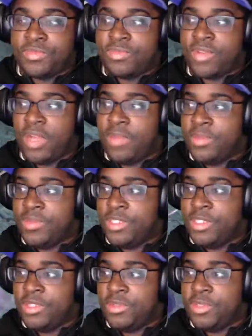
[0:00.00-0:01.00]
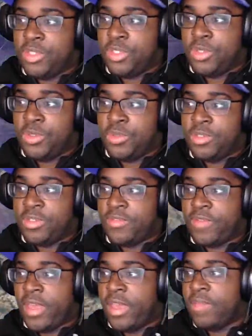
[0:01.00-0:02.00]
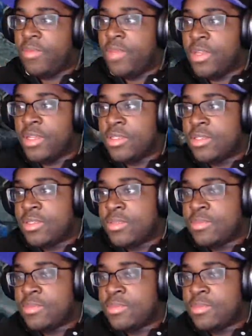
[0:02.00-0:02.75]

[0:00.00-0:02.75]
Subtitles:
probably 2 to 5 minutes.